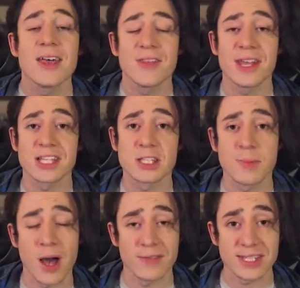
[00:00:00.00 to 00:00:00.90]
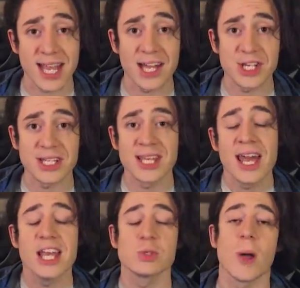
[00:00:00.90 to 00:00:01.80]
that he has as part of his gadget,
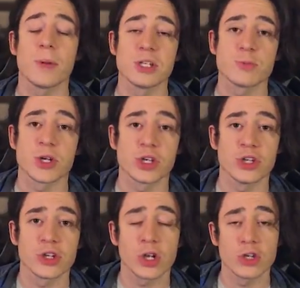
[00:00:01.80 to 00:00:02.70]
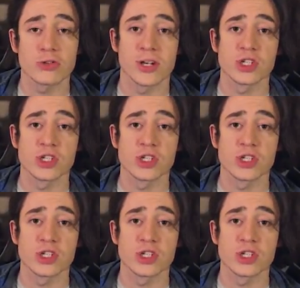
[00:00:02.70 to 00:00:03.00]
his weapon is pretty good in the close range